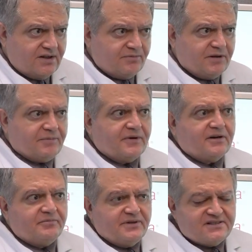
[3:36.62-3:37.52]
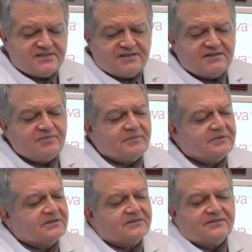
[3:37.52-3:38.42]
People are busy,
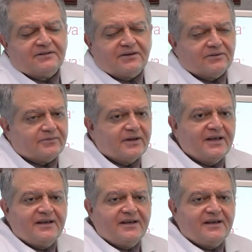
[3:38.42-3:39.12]
people, you know,